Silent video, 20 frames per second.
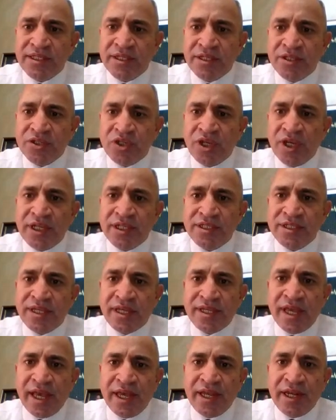This
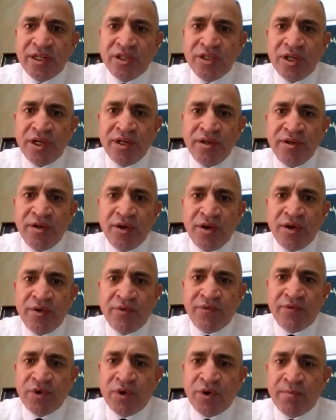changed the direction
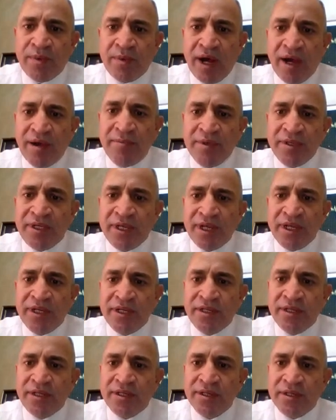from
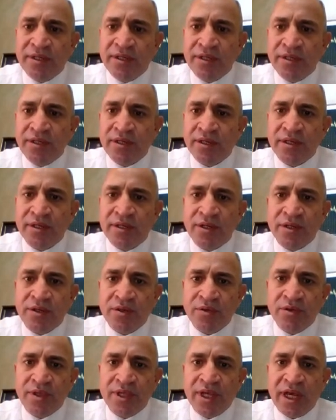uptrend
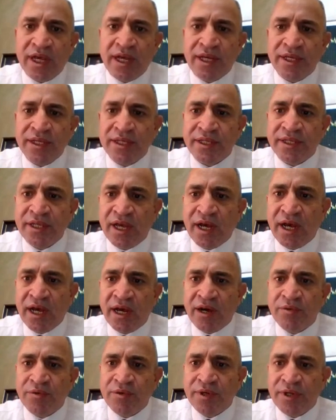to the
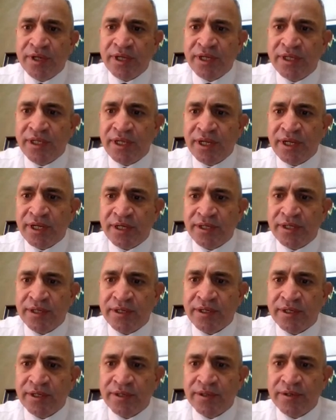down
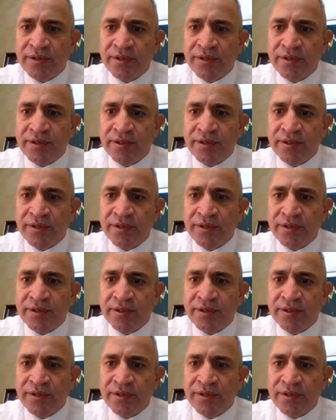trend.